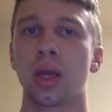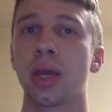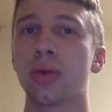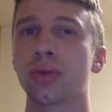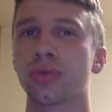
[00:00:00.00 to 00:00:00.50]

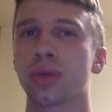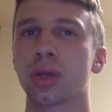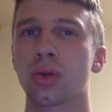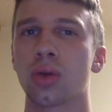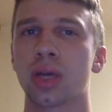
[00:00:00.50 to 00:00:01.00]
It was a really
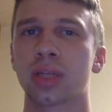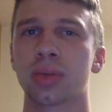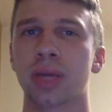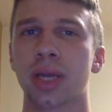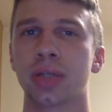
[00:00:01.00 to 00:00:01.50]
cool
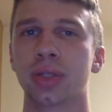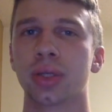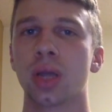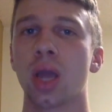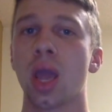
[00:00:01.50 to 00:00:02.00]
explanation.
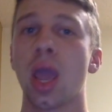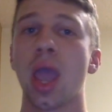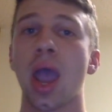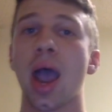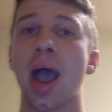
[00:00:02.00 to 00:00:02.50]

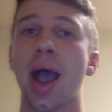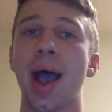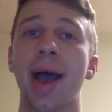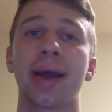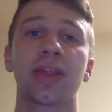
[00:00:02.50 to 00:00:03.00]

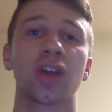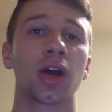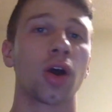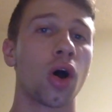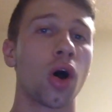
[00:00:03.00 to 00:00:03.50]
I
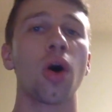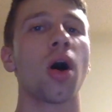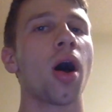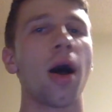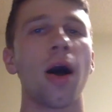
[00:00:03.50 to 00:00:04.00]
thought
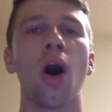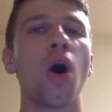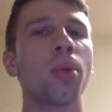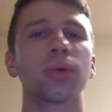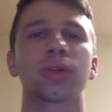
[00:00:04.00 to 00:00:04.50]

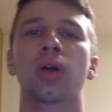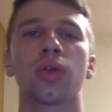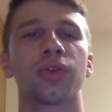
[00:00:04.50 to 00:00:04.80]
almost all the